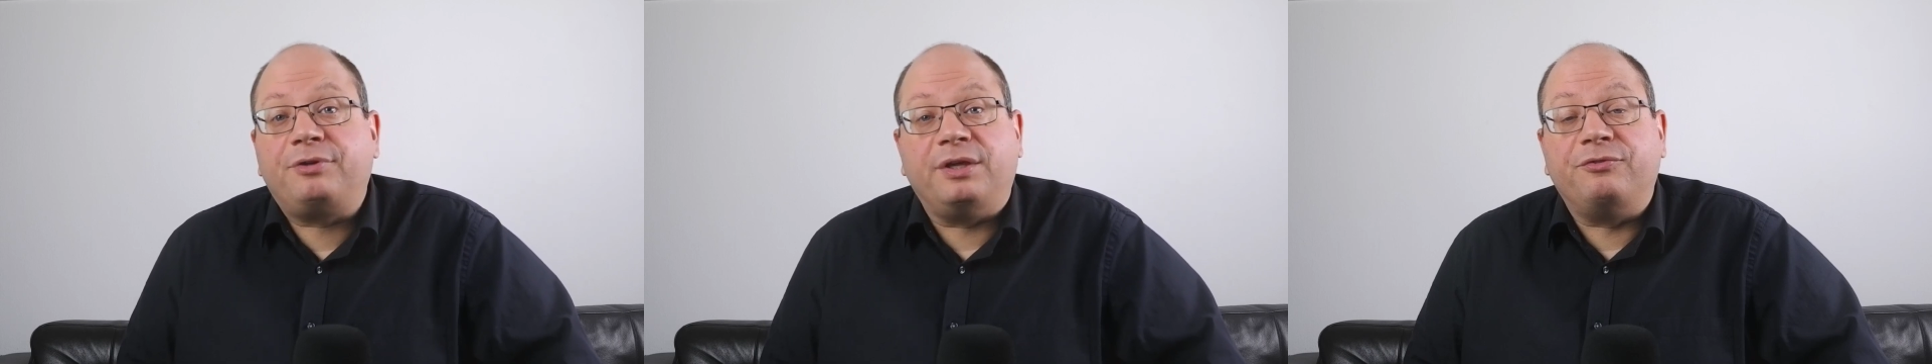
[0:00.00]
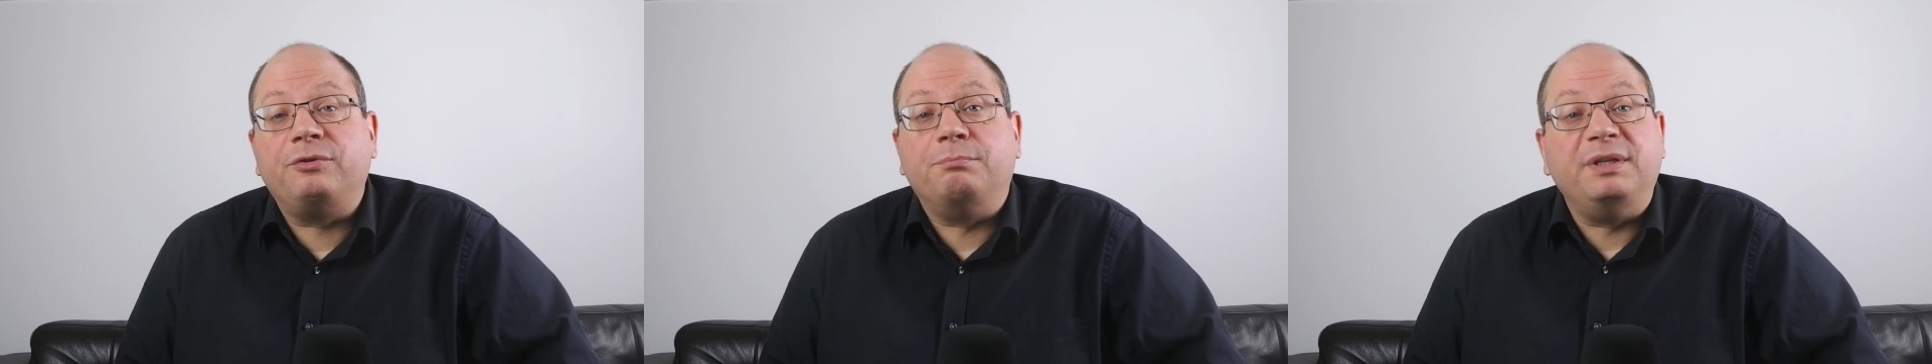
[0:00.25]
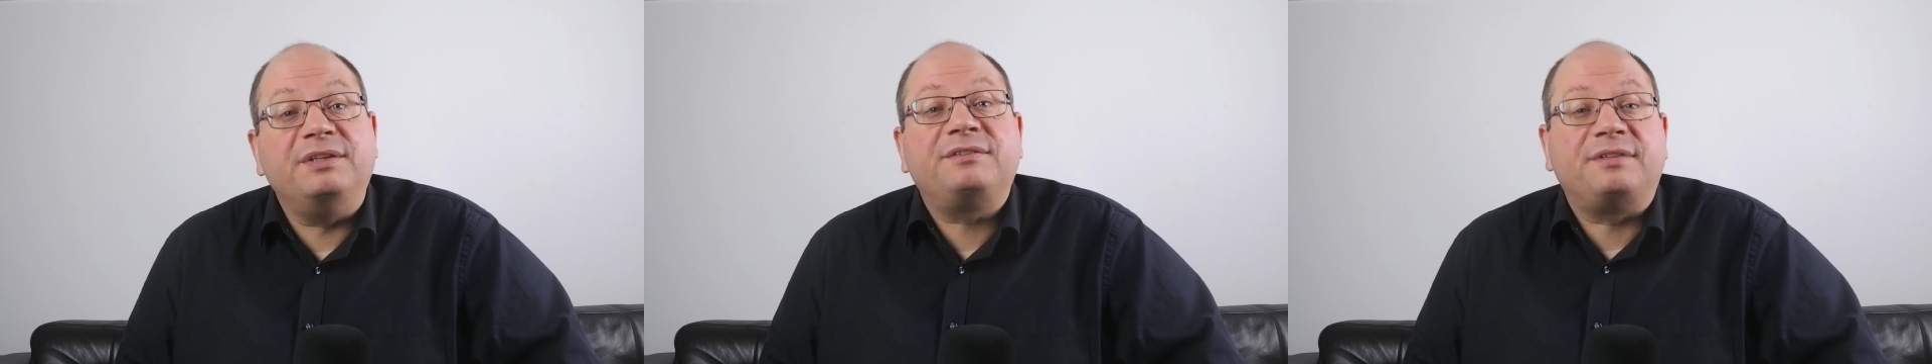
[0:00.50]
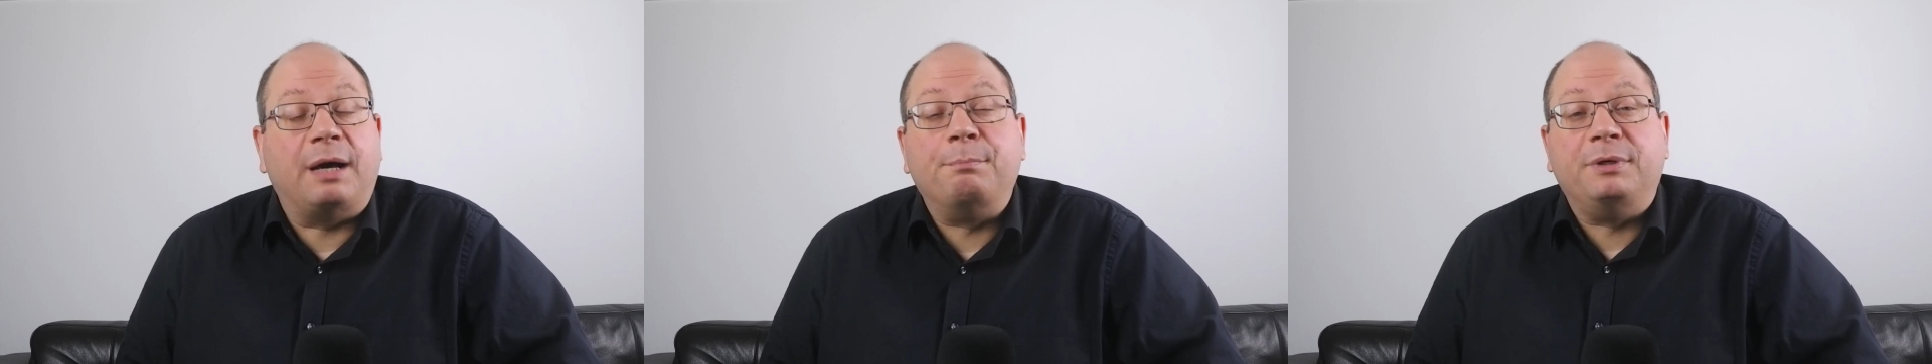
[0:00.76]
given me
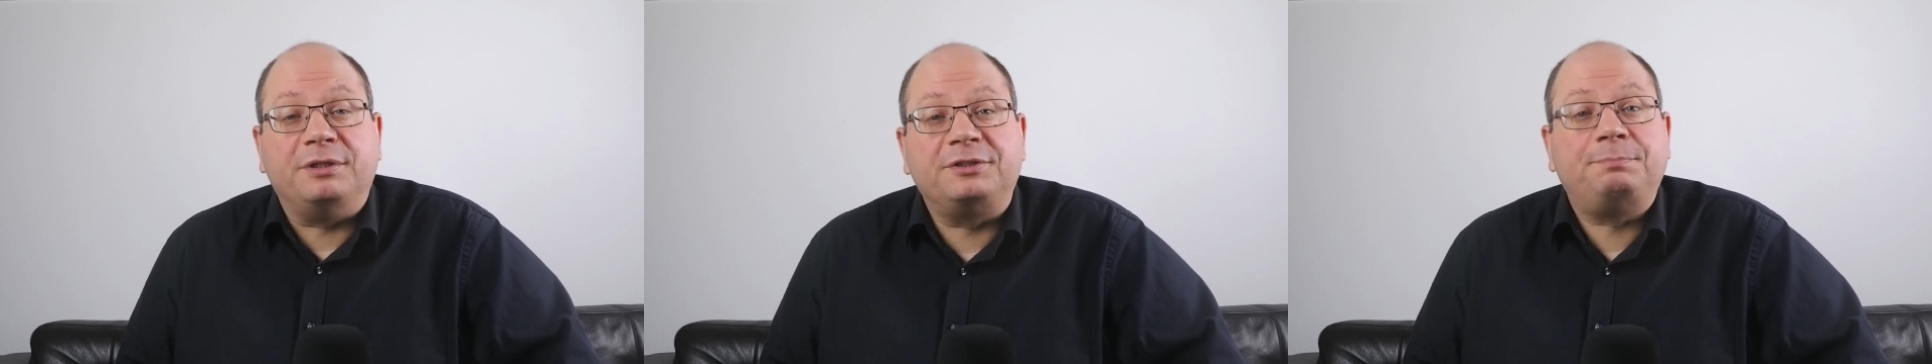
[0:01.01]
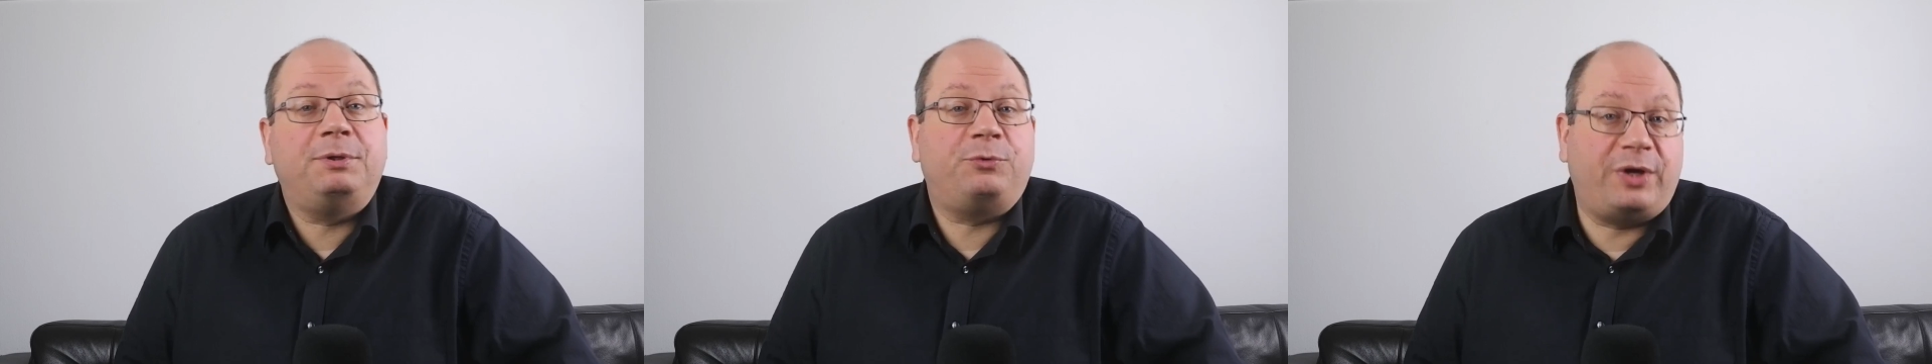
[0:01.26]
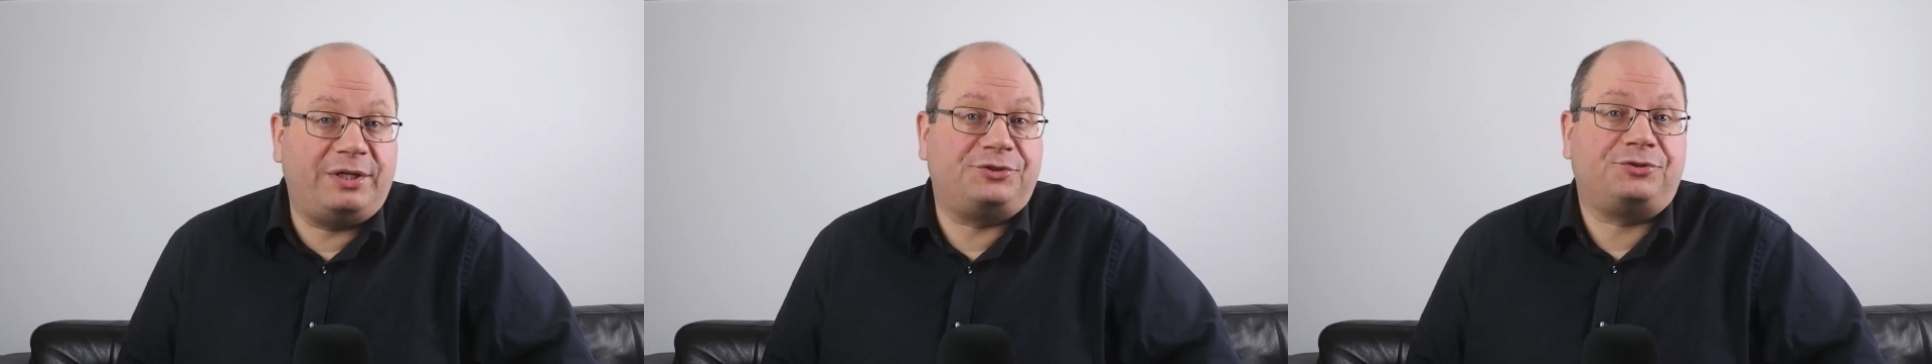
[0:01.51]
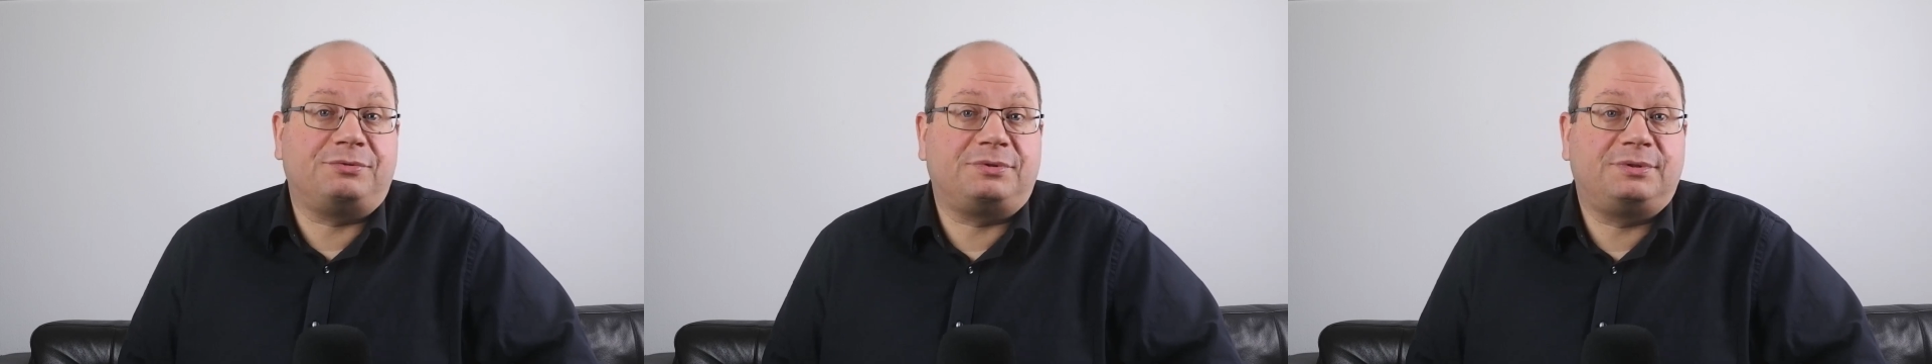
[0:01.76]
some
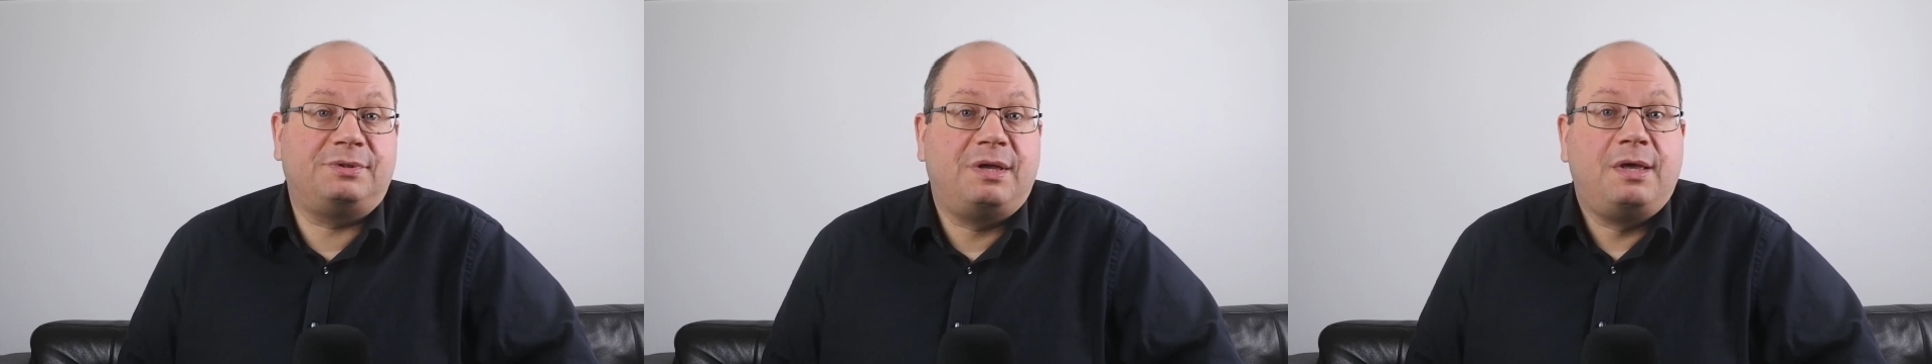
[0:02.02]
inspirations,